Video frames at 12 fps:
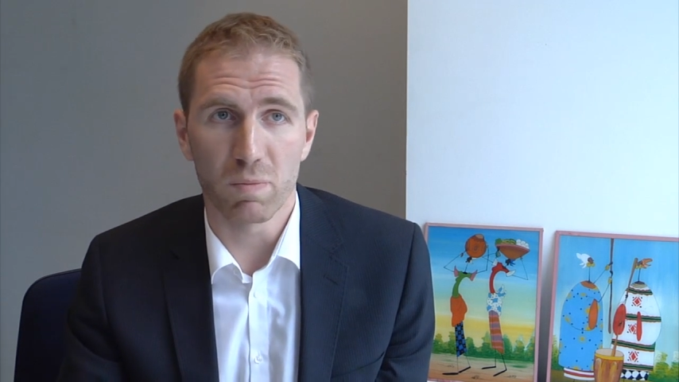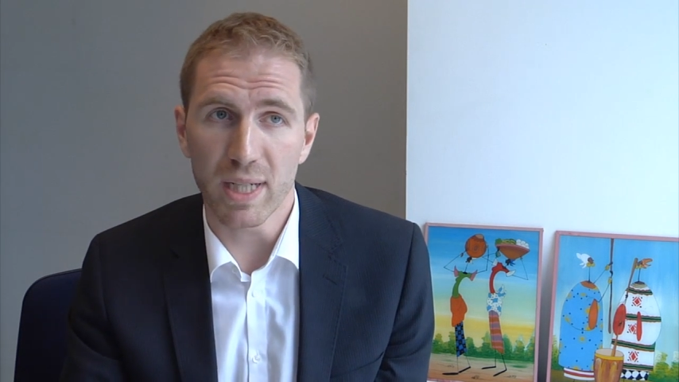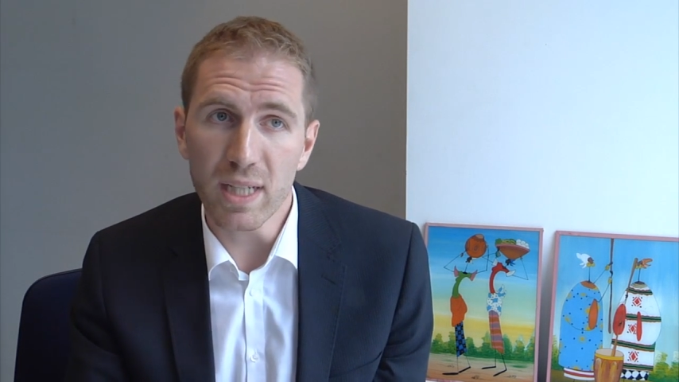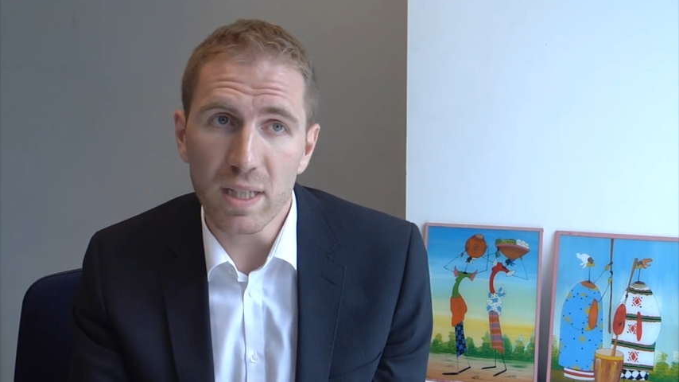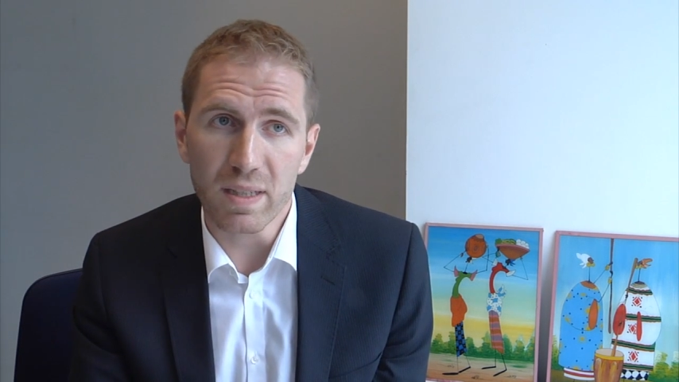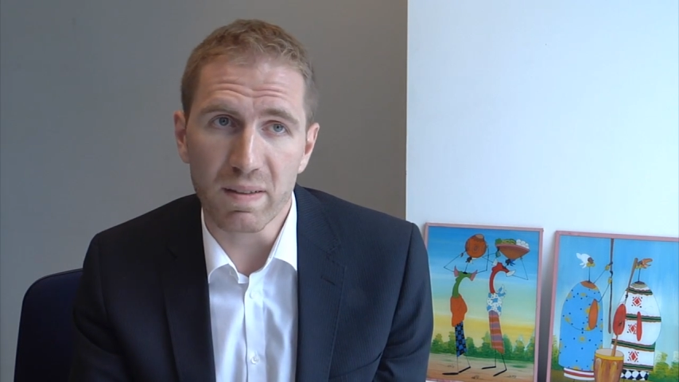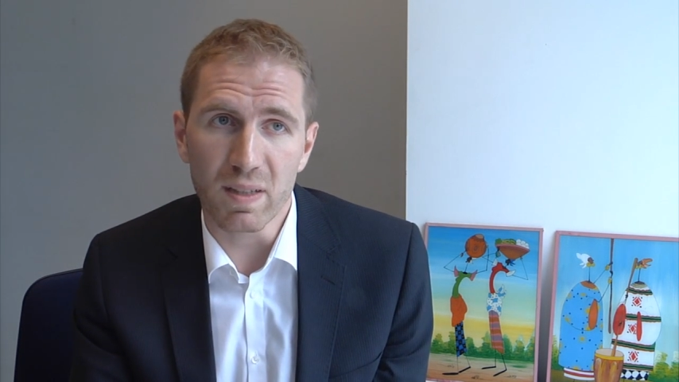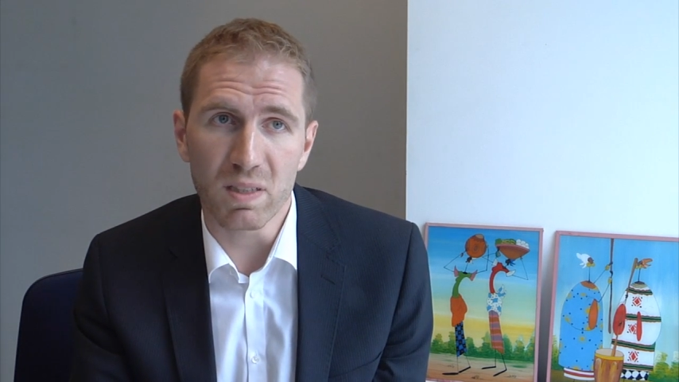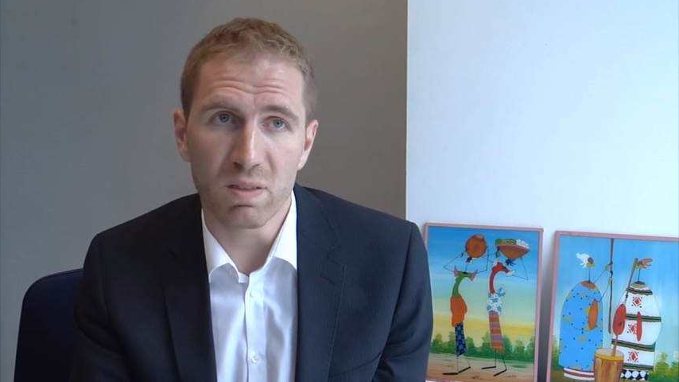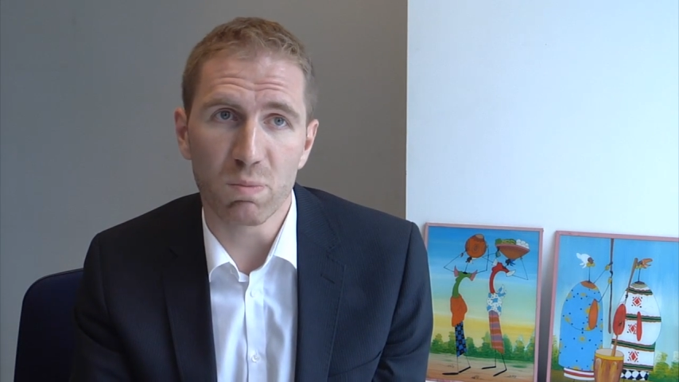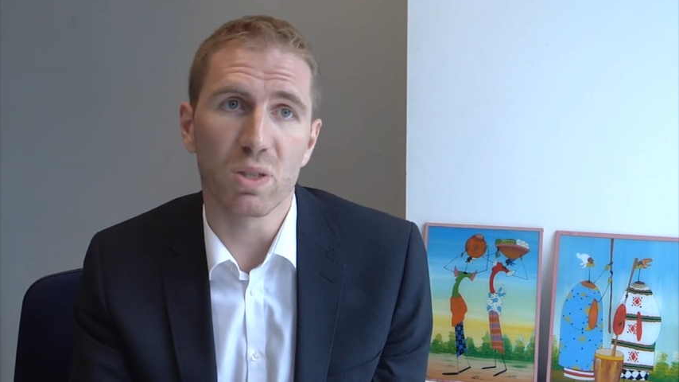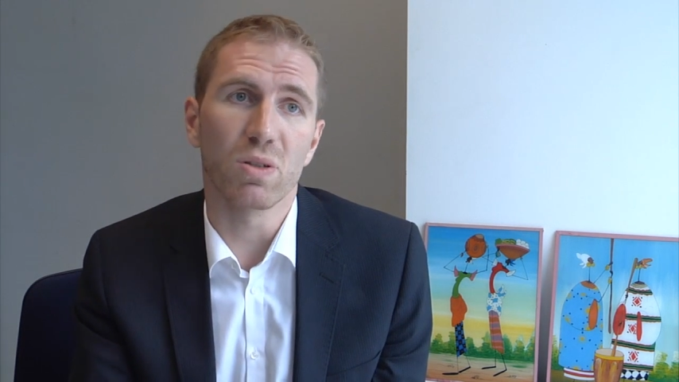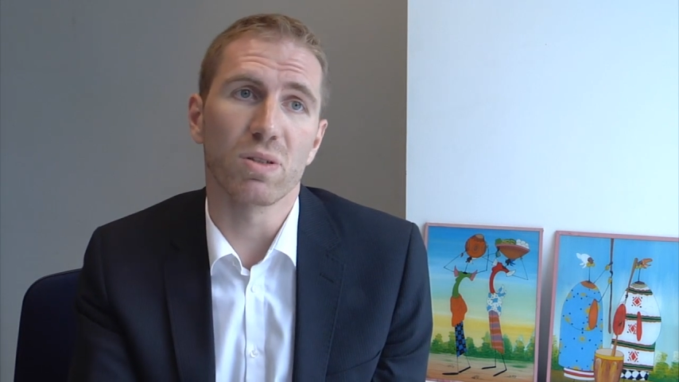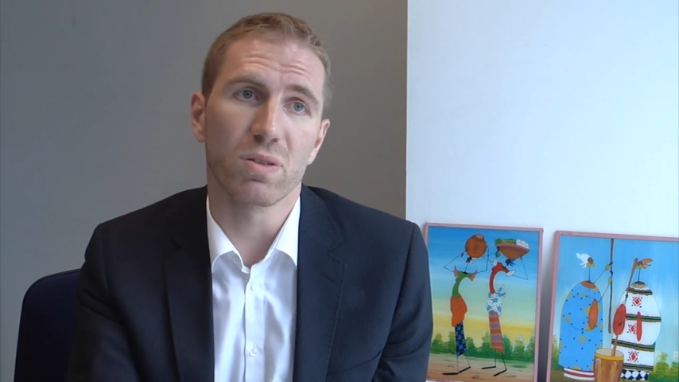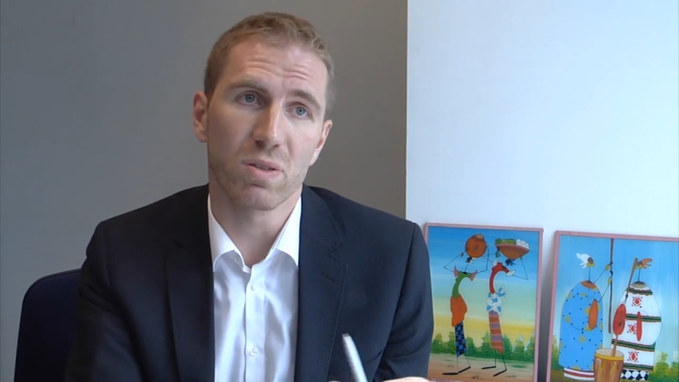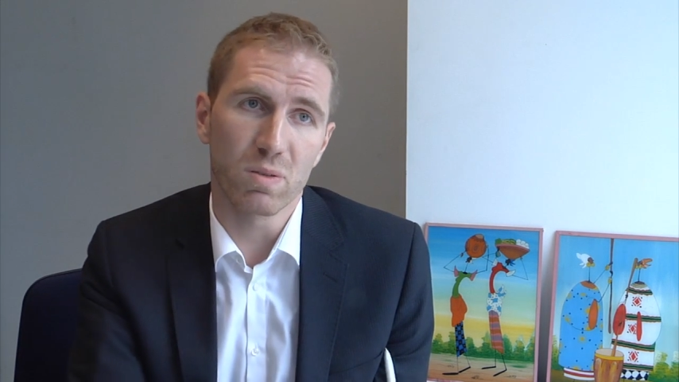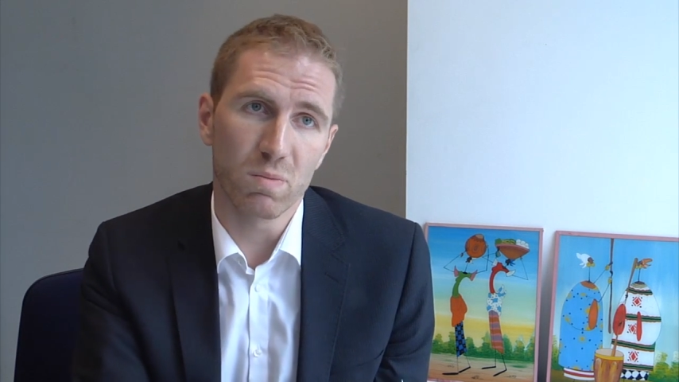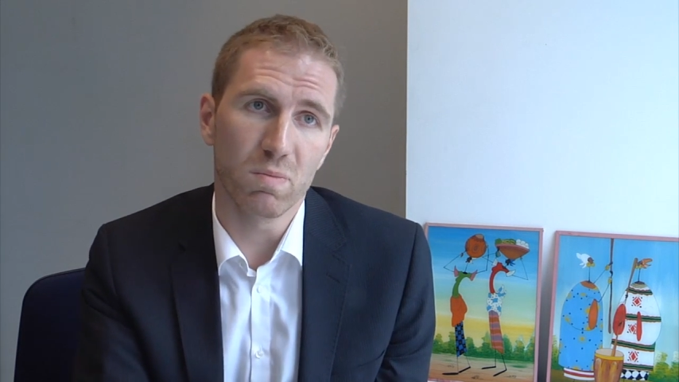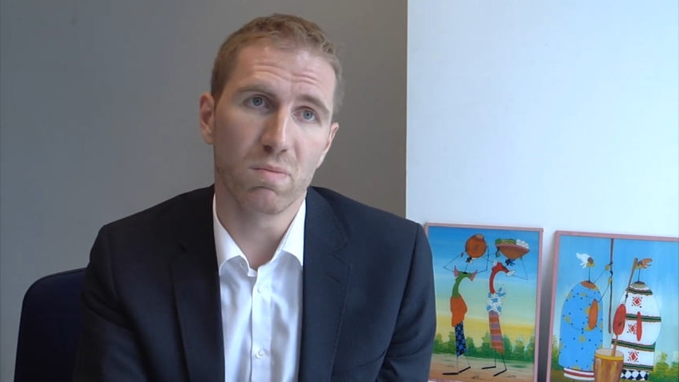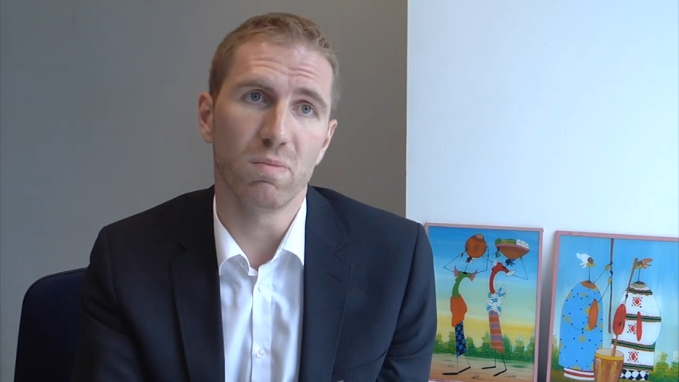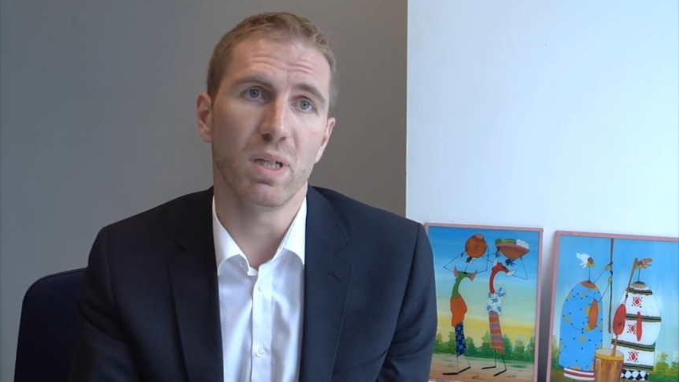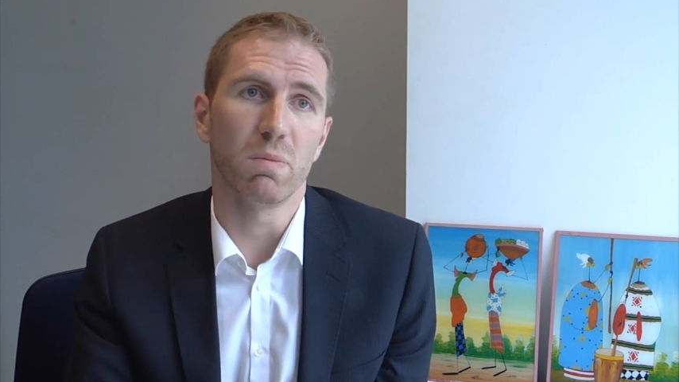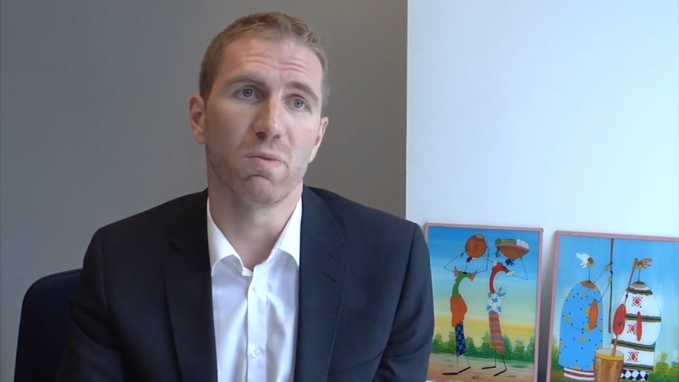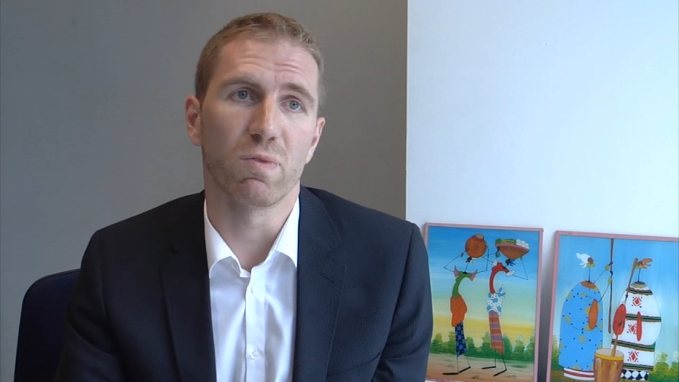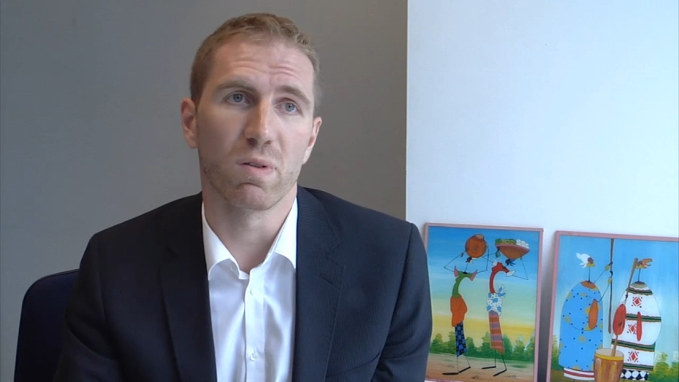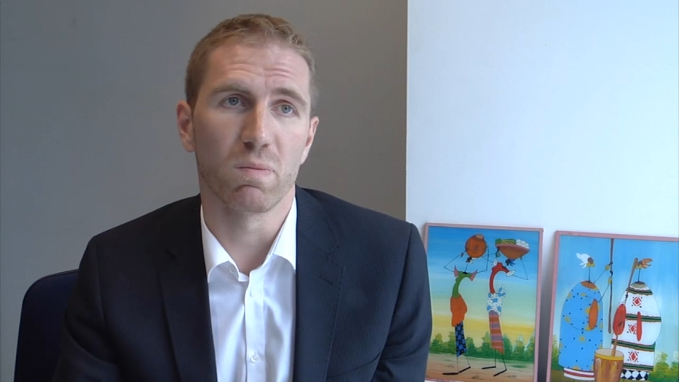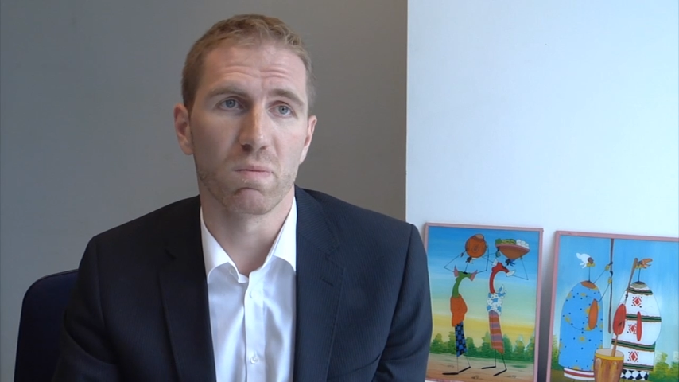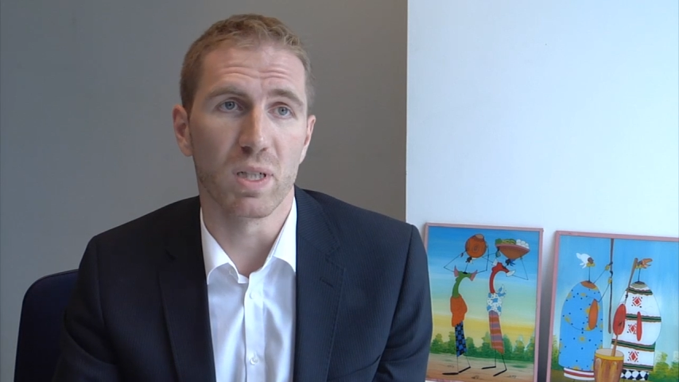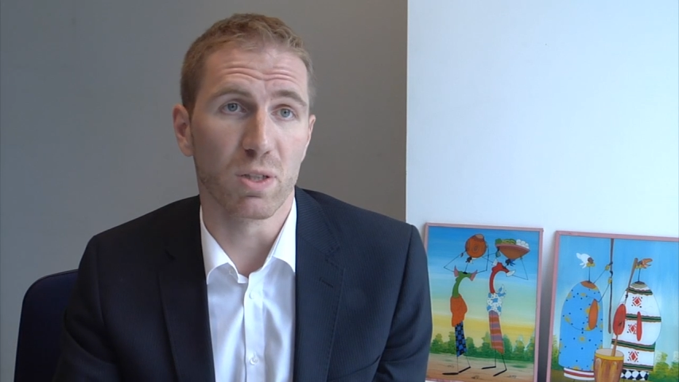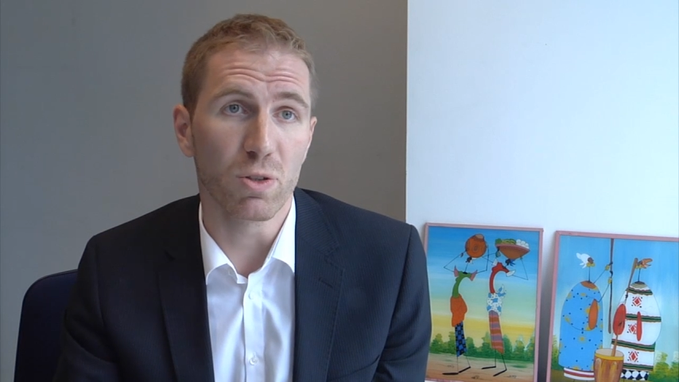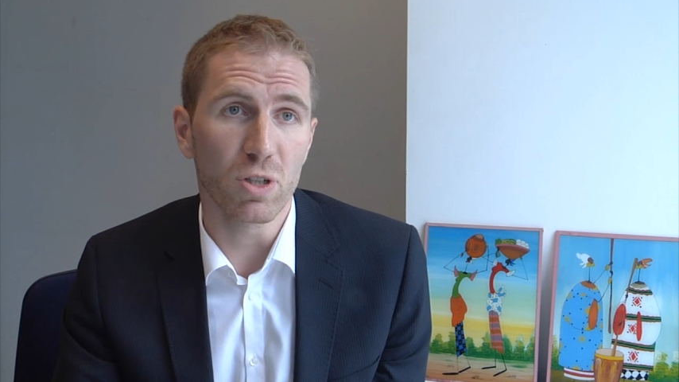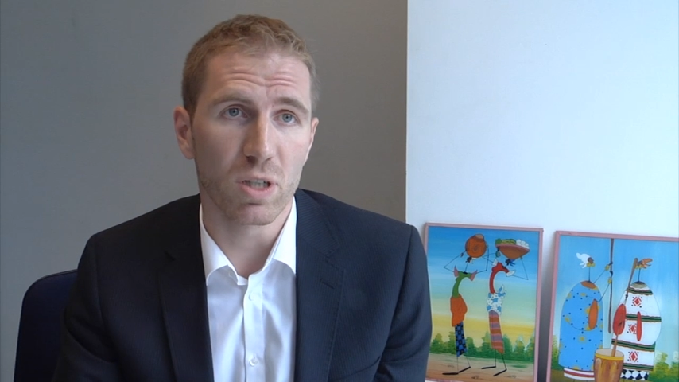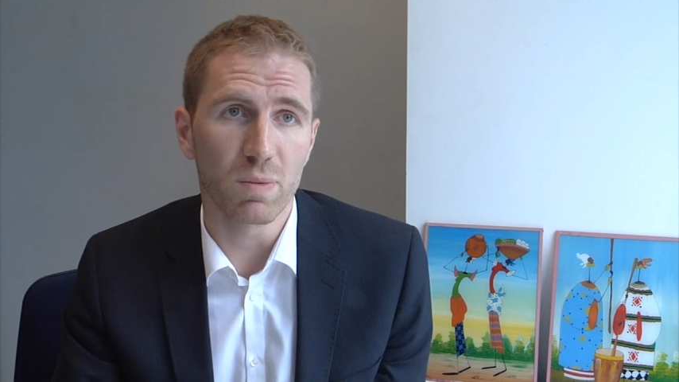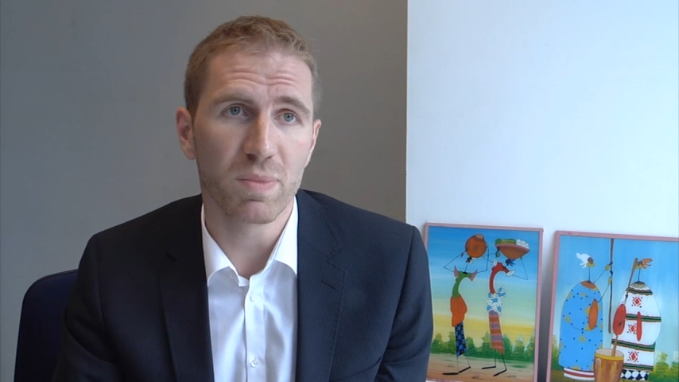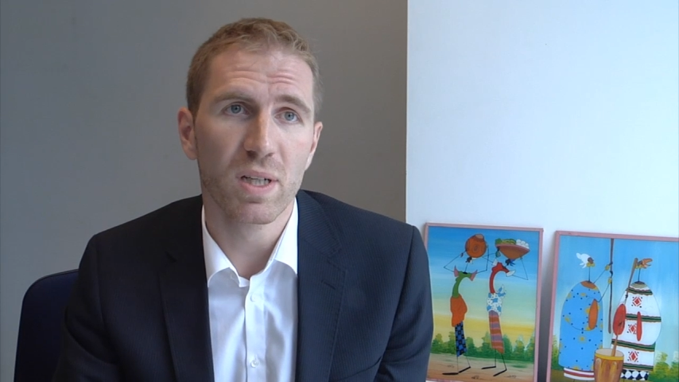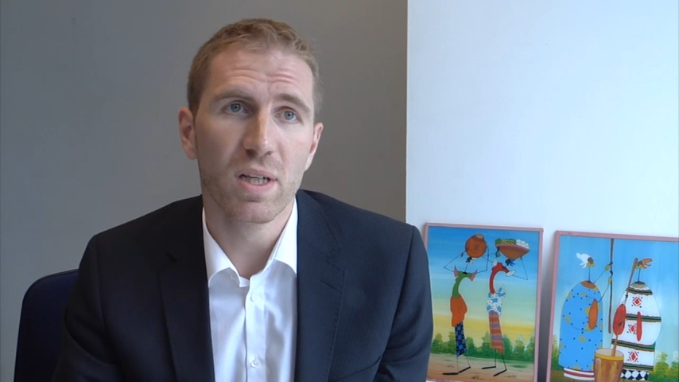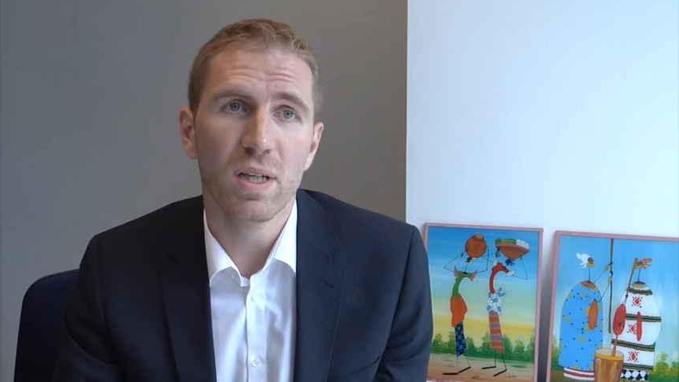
in the country, but also maybe in Europe.